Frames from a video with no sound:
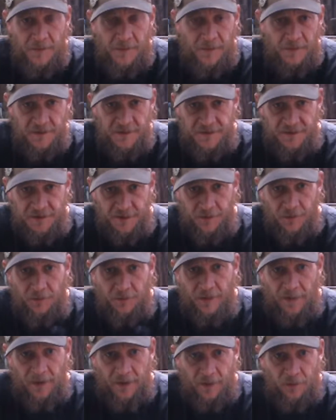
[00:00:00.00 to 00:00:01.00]
that single
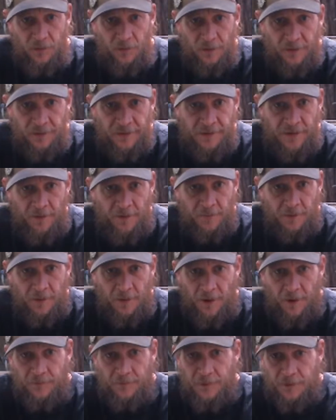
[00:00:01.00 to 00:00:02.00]
payer would
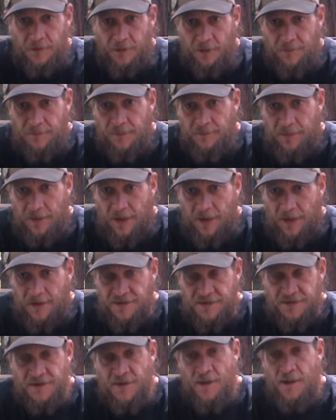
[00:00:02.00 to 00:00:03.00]
never ever come to
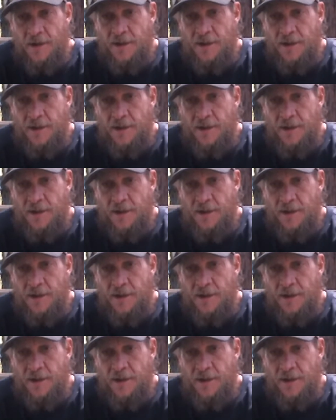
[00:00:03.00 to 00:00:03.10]
pass.